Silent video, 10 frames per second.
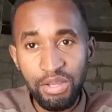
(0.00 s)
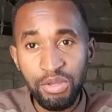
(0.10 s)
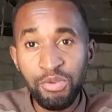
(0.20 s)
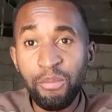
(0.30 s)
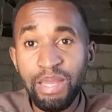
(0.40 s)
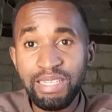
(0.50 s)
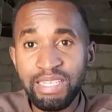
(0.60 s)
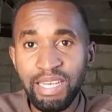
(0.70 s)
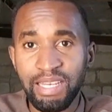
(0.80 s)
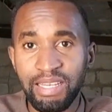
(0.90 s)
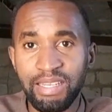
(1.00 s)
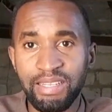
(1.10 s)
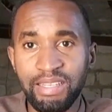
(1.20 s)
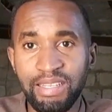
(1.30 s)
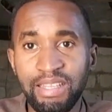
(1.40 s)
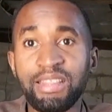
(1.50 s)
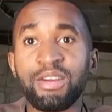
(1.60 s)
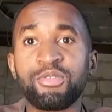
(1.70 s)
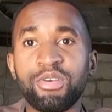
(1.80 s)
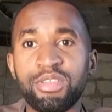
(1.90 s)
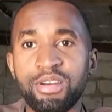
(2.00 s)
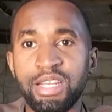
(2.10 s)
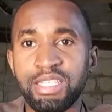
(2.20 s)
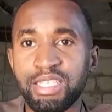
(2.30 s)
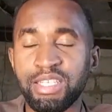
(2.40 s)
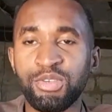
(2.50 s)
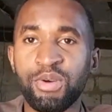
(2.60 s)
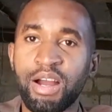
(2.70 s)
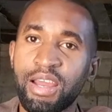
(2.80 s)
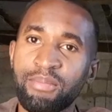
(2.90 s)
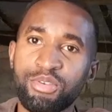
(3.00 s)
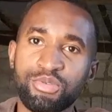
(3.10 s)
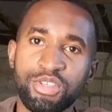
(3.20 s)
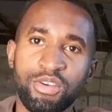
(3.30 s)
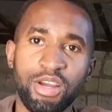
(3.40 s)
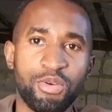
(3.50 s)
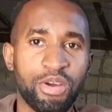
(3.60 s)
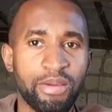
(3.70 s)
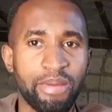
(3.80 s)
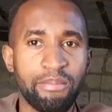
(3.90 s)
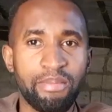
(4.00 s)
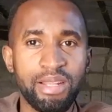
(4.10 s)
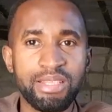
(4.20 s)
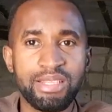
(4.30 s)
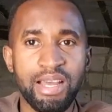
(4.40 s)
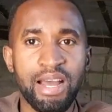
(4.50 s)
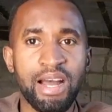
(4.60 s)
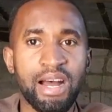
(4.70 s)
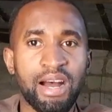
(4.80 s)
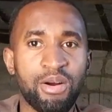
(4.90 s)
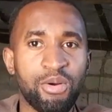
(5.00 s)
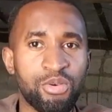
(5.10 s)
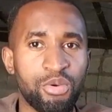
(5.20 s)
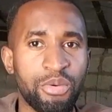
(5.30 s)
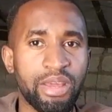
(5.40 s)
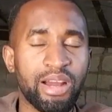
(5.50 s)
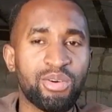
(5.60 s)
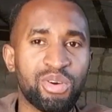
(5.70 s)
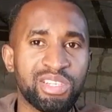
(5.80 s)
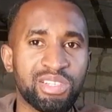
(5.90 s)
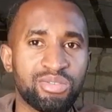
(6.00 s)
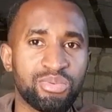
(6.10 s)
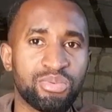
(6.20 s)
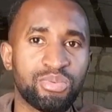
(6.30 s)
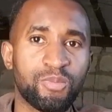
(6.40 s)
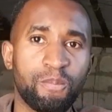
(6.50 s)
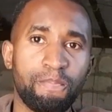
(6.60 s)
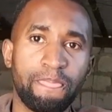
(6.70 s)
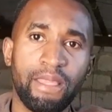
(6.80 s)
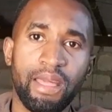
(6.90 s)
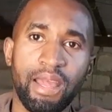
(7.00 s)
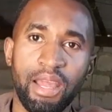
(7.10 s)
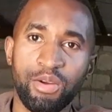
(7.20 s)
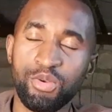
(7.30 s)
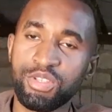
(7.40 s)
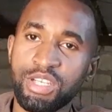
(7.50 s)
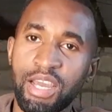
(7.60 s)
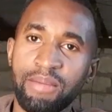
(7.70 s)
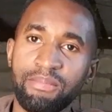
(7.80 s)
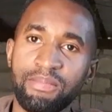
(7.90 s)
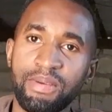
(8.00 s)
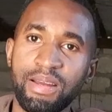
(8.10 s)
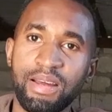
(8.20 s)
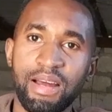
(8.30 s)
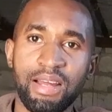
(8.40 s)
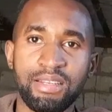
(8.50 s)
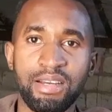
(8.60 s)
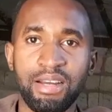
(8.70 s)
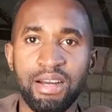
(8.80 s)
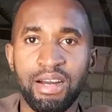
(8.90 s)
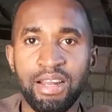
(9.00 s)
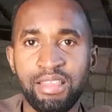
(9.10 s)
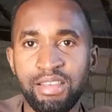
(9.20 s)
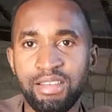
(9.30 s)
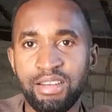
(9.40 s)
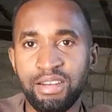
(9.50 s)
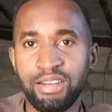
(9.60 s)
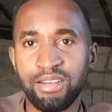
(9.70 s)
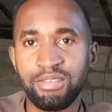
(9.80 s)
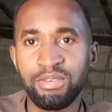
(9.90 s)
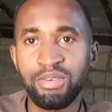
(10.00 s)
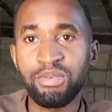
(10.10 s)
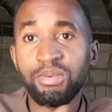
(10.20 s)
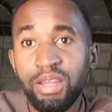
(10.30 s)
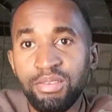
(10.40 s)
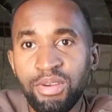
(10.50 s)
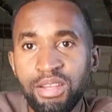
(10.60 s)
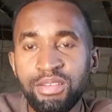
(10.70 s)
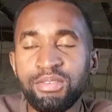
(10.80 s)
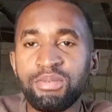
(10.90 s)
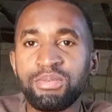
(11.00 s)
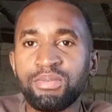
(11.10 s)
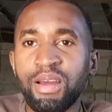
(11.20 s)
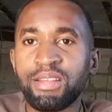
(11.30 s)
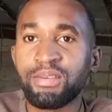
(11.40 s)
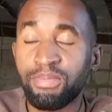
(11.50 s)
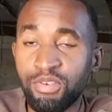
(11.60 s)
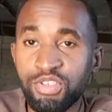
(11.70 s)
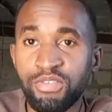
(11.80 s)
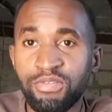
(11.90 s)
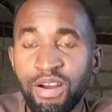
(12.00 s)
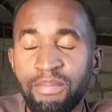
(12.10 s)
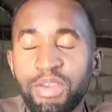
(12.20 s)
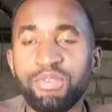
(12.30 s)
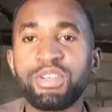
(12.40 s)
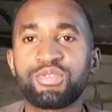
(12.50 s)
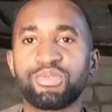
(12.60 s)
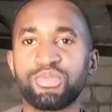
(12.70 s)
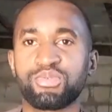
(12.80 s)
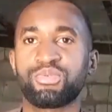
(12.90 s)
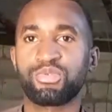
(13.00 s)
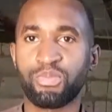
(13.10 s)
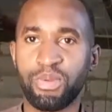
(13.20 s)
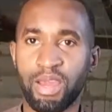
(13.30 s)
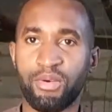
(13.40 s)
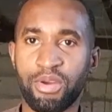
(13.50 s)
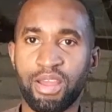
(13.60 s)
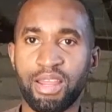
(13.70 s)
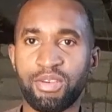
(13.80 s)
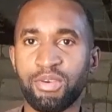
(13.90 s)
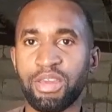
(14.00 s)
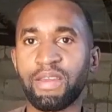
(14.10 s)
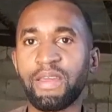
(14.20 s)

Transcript: you maintain the growth rate. You are able to tell, like, okay, my birds are growing according to a good time. And I think you as a poultry farmer, you need to be aware, like, okay,